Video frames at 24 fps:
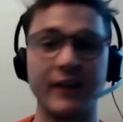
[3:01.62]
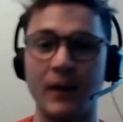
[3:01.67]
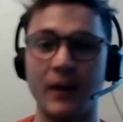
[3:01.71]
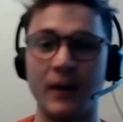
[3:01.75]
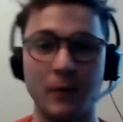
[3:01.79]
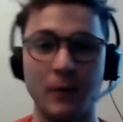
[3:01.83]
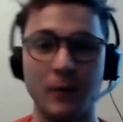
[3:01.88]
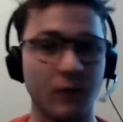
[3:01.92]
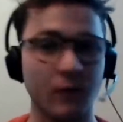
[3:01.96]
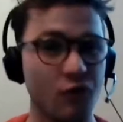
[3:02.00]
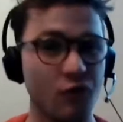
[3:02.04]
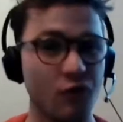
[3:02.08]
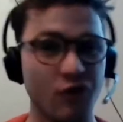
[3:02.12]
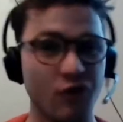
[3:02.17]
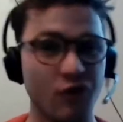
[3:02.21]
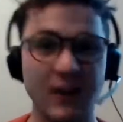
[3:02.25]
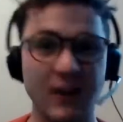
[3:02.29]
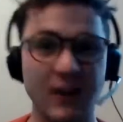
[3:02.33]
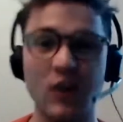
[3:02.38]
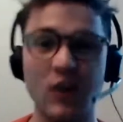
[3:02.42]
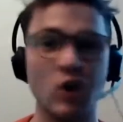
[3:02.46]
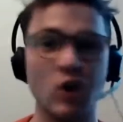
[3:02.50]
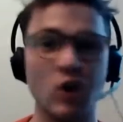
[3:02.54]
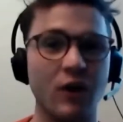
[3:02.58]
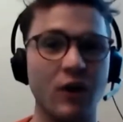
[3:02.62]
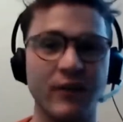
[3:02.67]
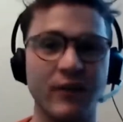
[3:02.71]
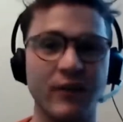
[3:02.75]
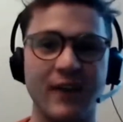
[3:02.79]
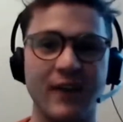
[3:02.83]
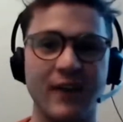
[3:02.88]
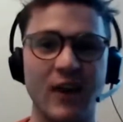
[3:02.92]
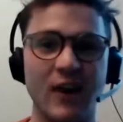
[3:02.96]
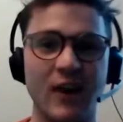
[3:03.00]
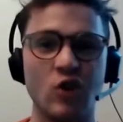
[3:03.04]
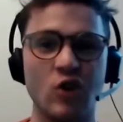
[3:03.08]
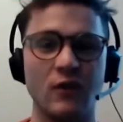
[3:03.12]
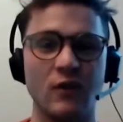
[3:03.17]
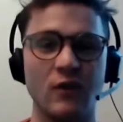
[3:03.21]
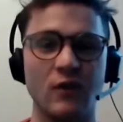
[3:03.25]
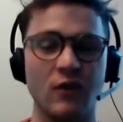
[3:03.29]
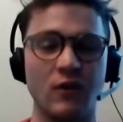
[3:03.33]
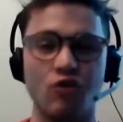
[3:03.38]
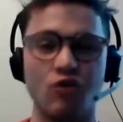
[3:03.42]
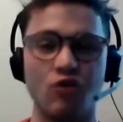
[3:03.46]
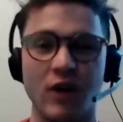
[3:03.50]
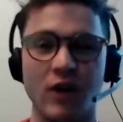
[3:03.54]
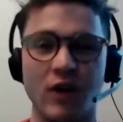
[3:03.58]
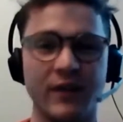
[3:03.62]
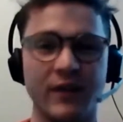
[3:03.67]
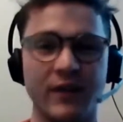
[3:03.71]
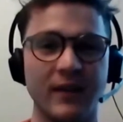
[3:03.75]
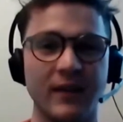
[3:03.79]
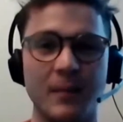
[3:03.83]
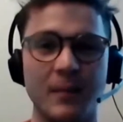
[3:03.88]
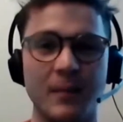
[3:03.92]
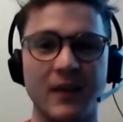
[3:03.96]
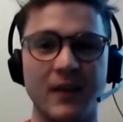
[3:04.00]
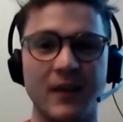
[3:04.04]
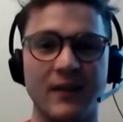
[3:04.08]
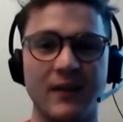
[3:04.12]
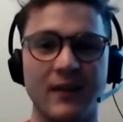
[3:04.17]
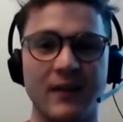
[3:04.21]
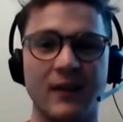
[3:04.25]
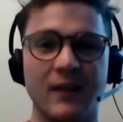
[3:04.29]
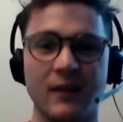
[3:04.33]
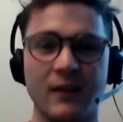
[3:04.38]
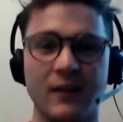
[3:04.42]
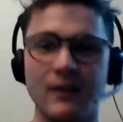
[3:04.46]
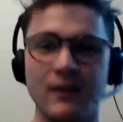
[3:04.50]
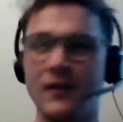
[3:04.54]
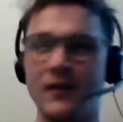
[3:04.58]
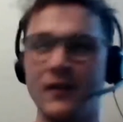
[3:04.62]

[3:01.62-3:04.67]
numbers of strategic conversations and driving yeah. the business?